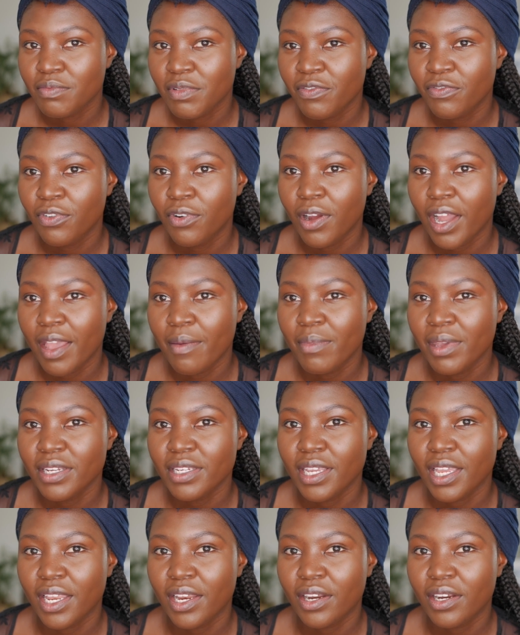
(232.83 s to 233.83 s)
before I
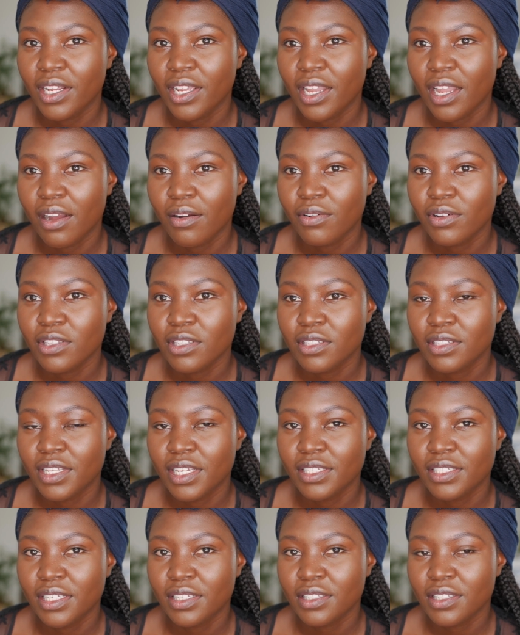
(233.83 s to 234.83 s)
met Henrik, I was
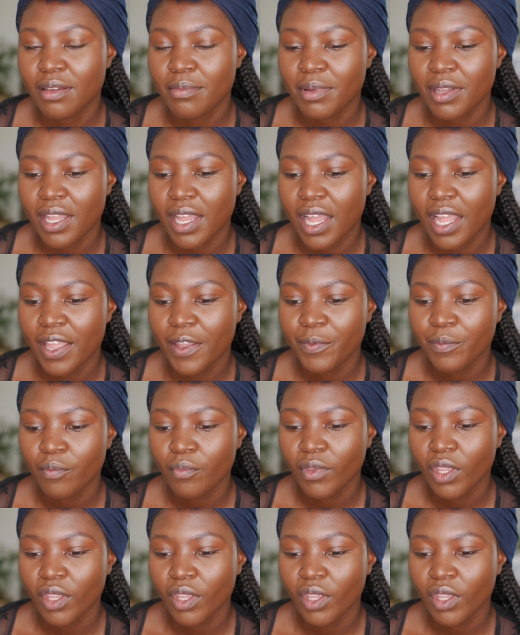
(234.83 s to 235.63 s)
dating some guy